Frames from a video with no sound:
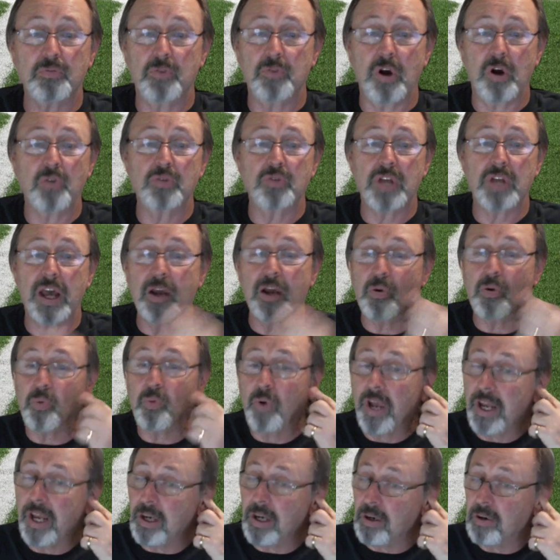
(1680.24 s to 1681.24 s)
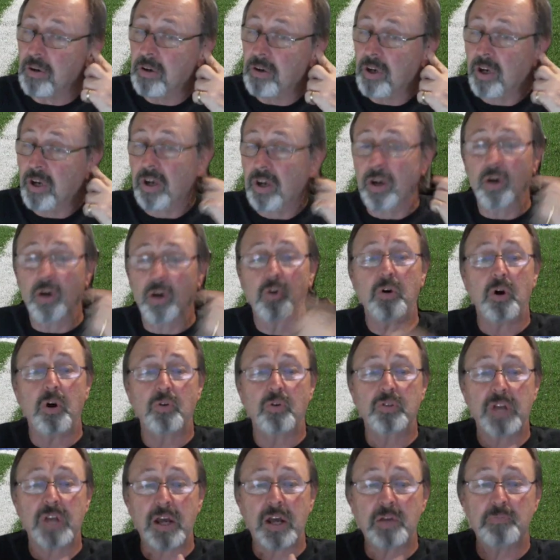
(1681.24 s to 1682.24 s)
who knows how to win, who
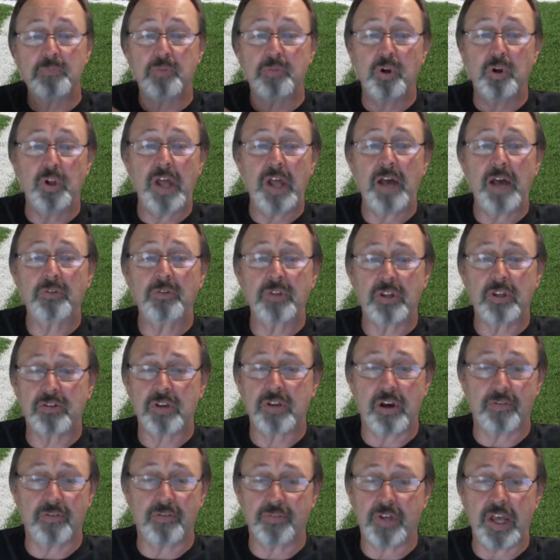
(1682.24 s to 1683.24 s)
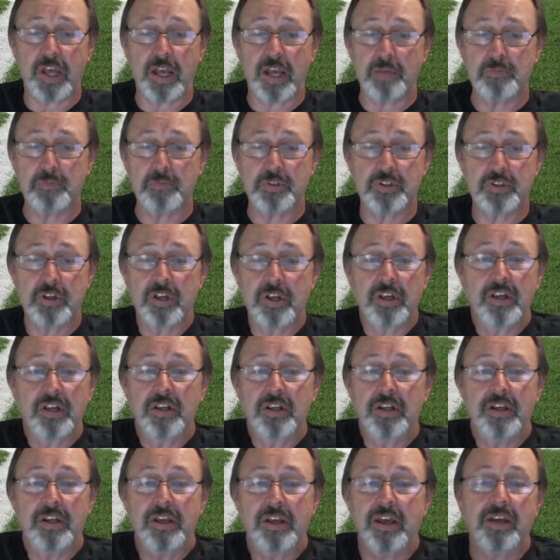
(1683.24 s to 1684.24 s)
knows how to pull out the tough games.
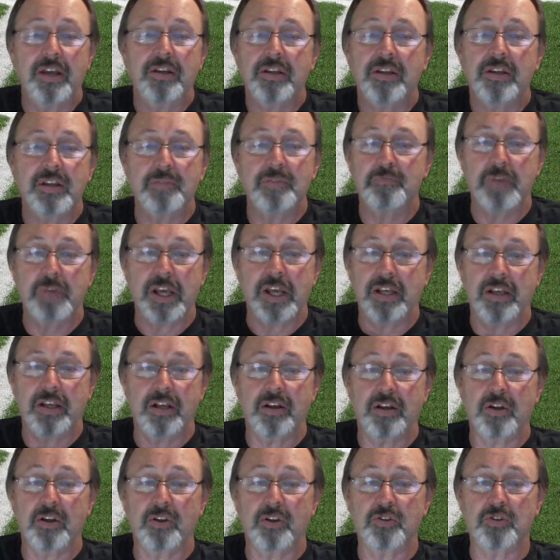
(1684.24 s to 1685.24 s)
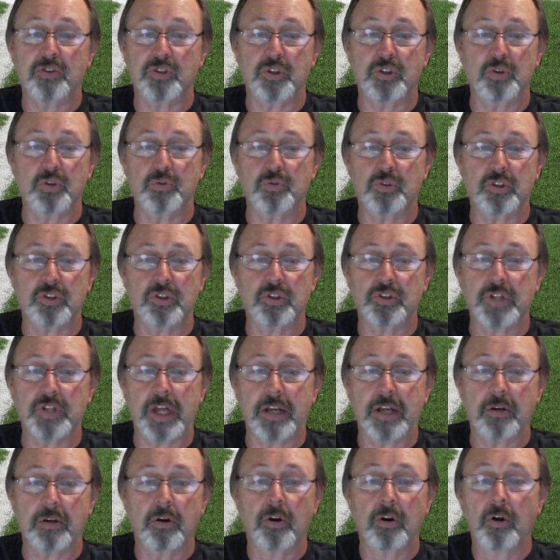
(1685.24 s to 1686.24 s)
You can't keep making excuses
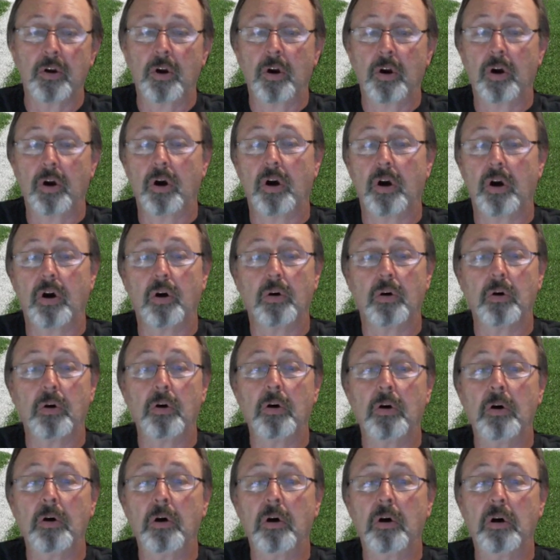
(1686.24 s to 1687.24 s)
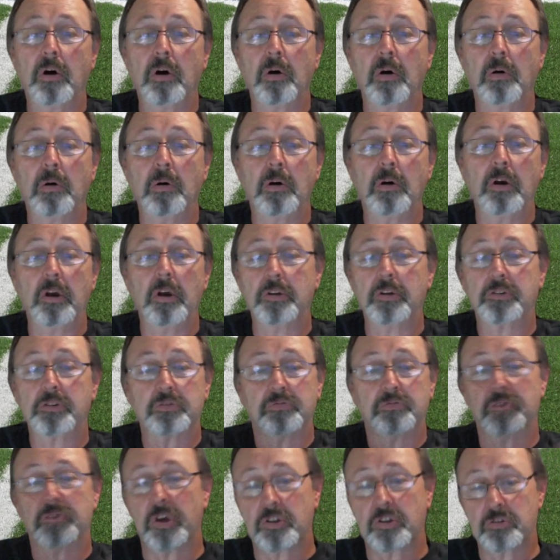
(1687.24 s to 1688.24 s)
that, oh, oh, it's
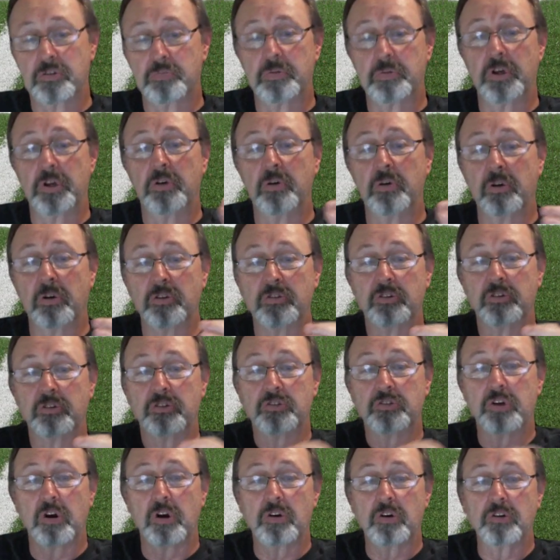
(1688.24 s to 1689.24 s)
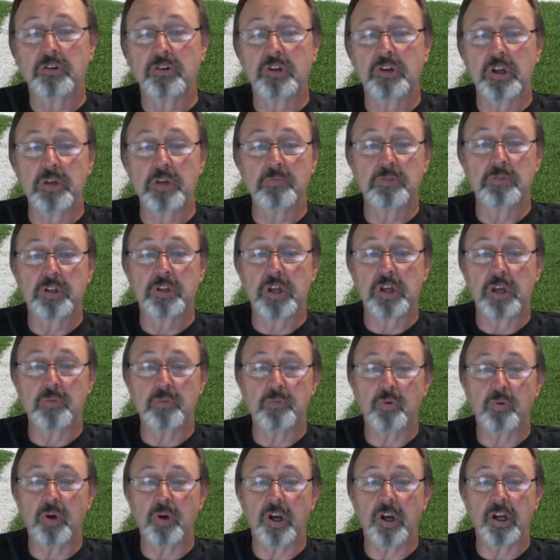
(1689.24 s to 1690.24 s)
fixed because certain teams
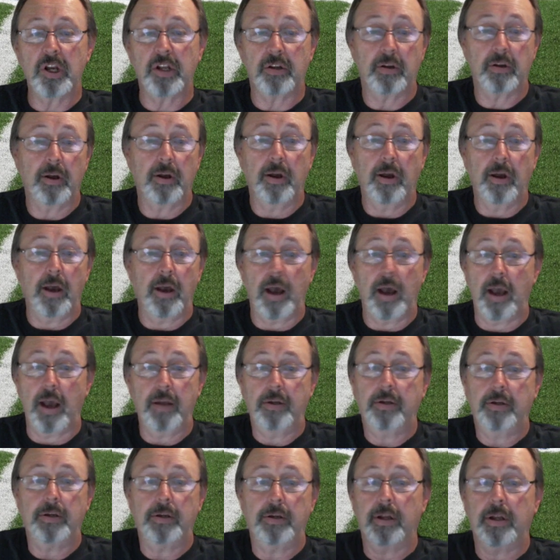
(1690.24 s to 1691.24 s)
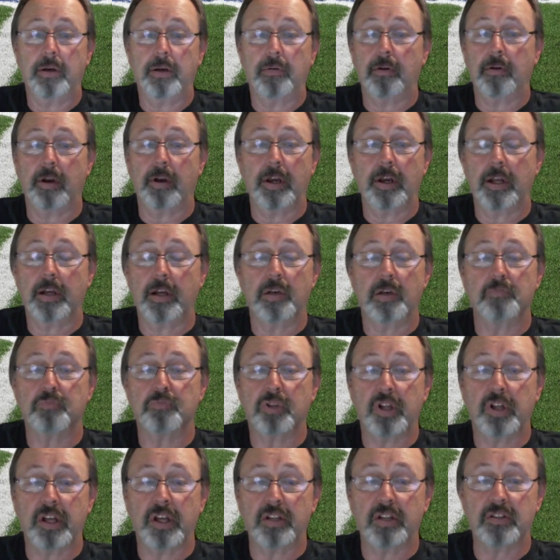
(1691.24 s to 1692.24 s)
keep winning. I didn't hear any
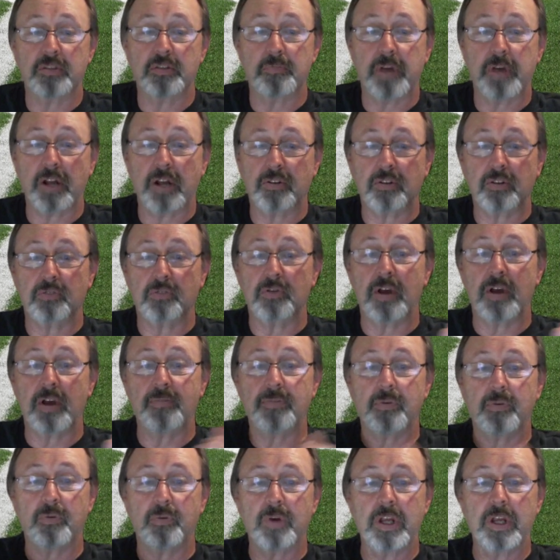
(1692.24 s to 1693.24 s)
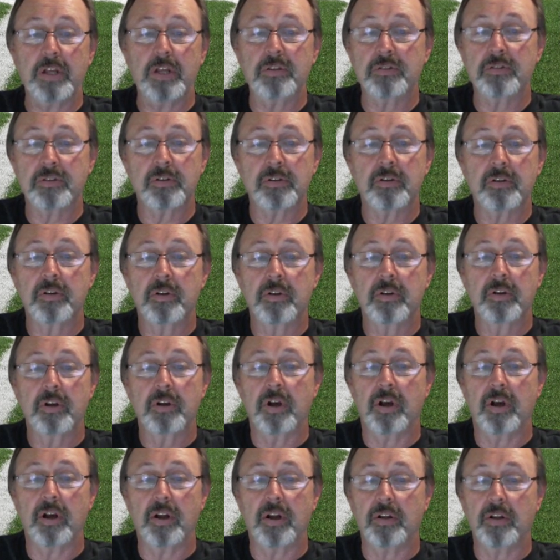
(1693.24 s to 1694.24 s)
complaints about the referees
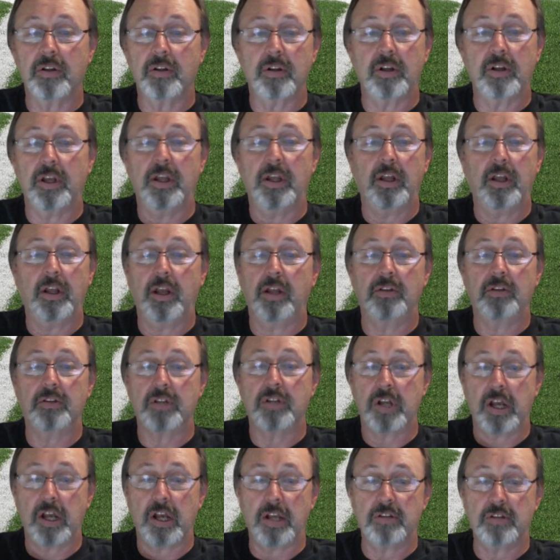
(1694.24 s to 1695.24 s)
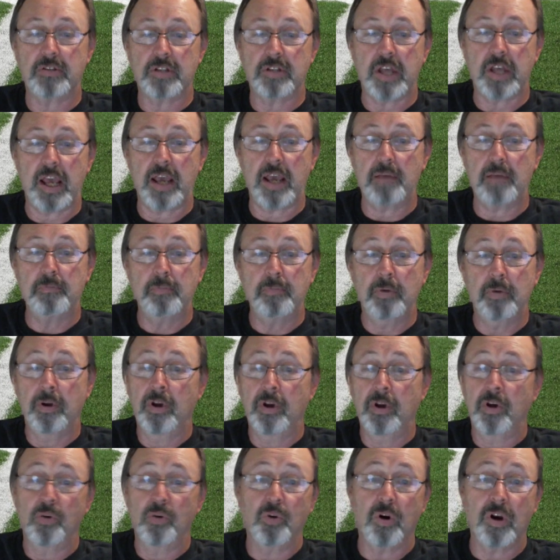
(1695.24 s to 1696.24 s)
uh, in tonight's game,
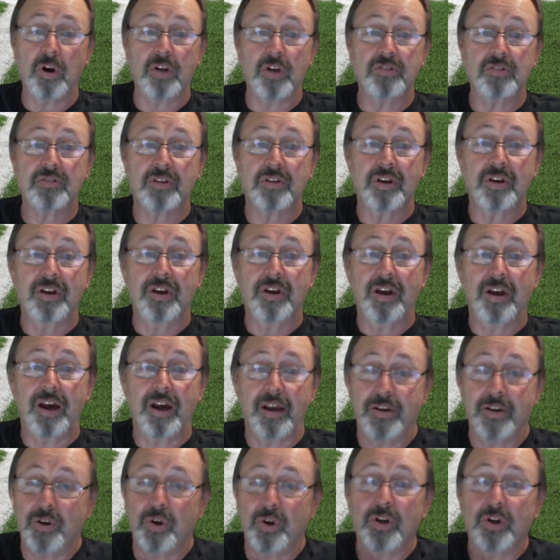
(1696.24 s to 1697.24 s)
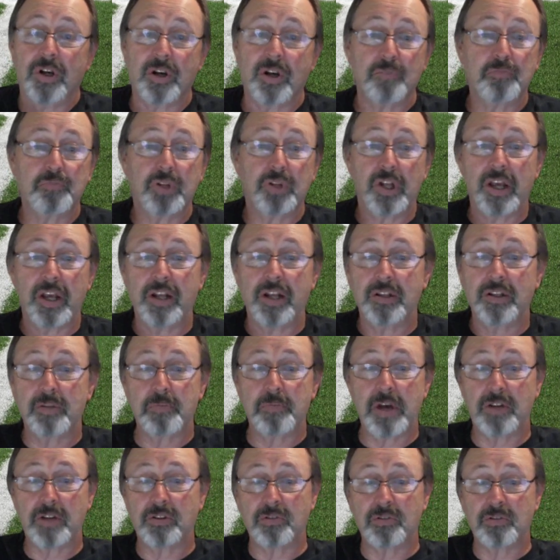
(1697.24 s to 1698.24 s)
whereas I could have complained
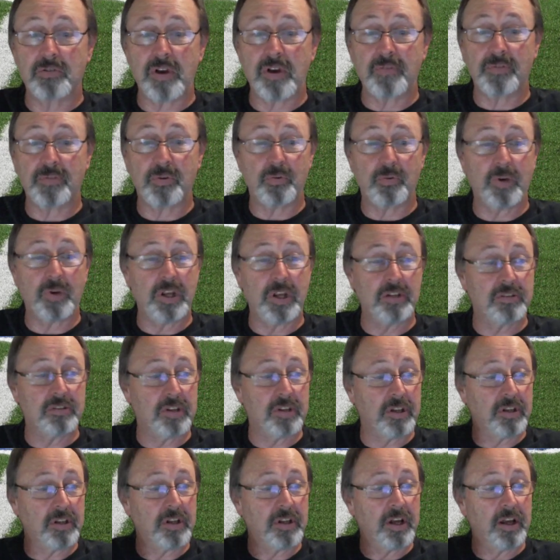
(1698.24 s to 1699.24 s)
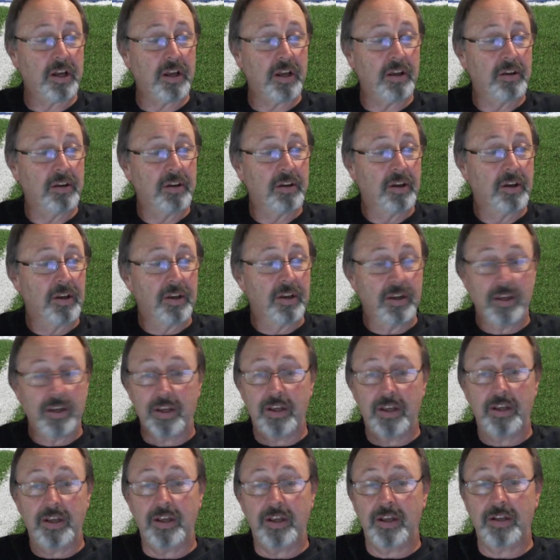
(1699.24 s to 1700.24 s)
about the referees in uh,
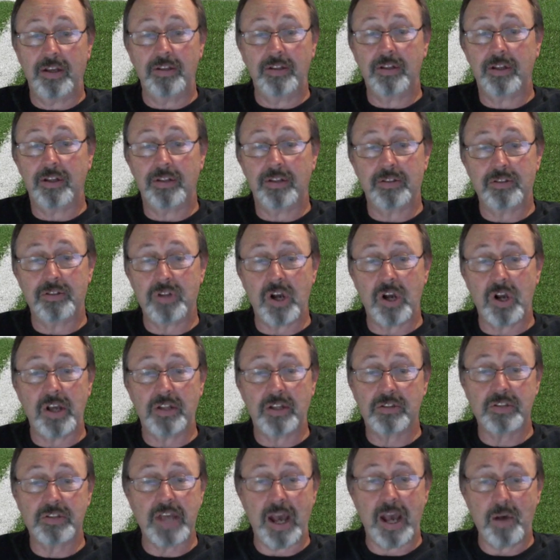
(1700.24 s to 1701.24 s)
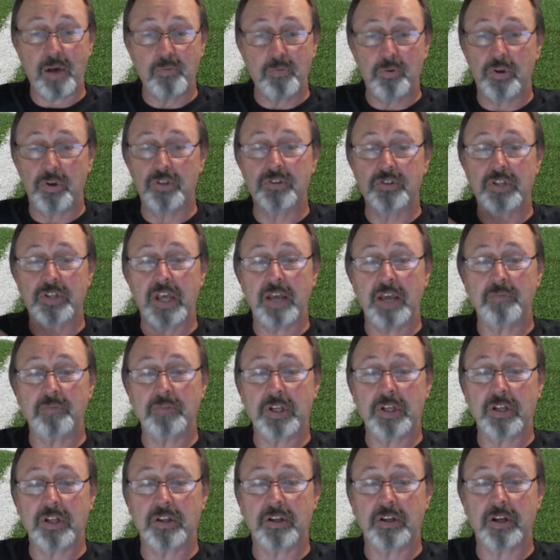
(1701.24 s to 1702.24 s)
in the Giants Cowboys game
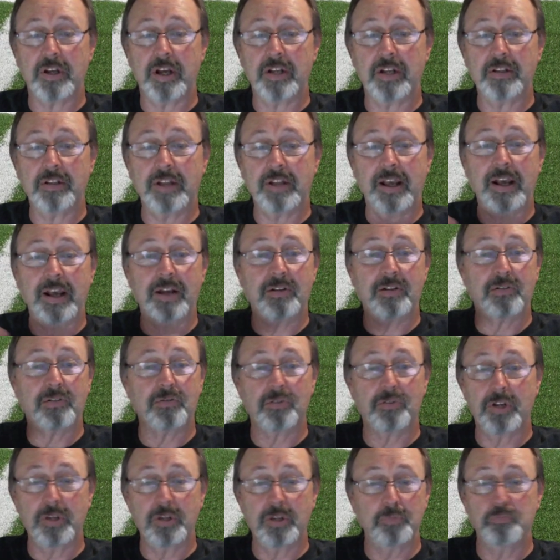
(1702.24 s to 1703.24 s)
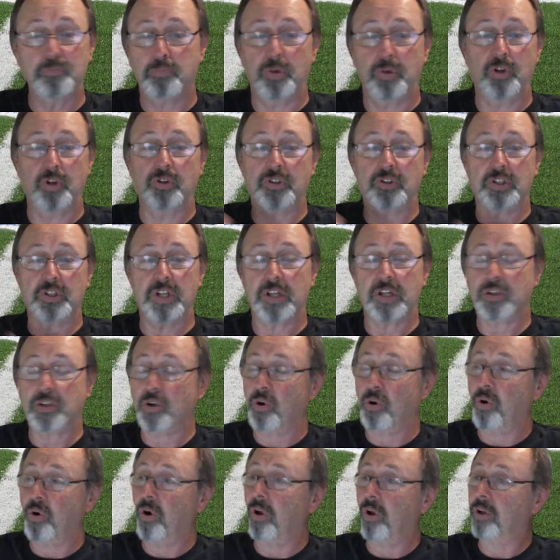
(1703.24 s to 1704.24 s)
the other night. They had a real bullshit
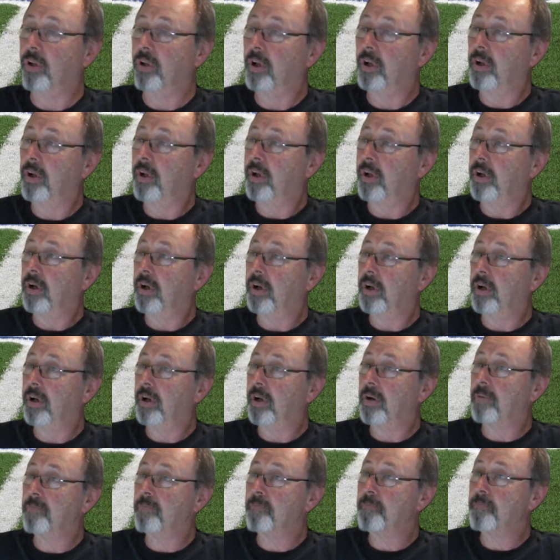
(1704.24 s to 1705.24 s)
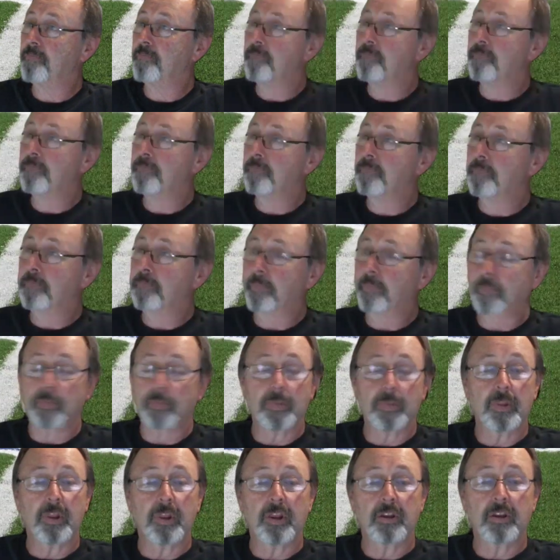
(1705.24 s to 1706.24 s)
call. Um,
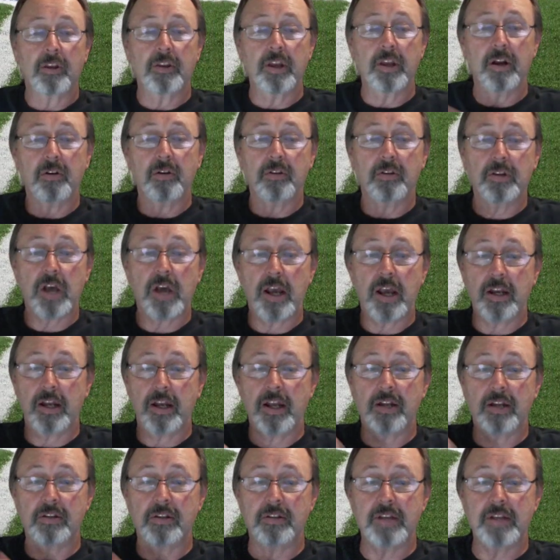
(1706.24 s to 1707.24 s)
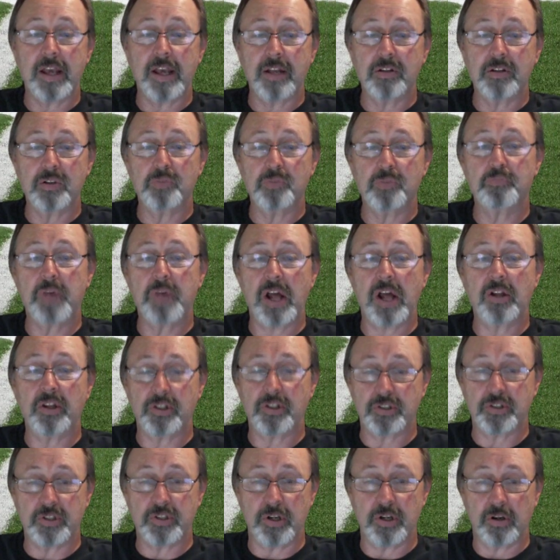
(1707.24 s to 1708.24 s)
their tight end Daniel
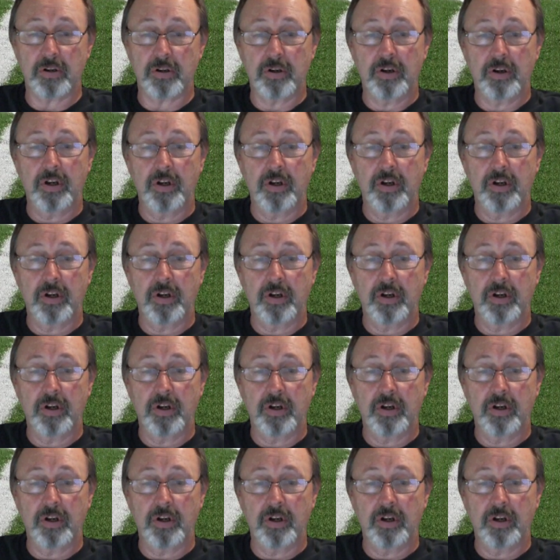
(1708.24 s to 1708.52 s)
Bellinger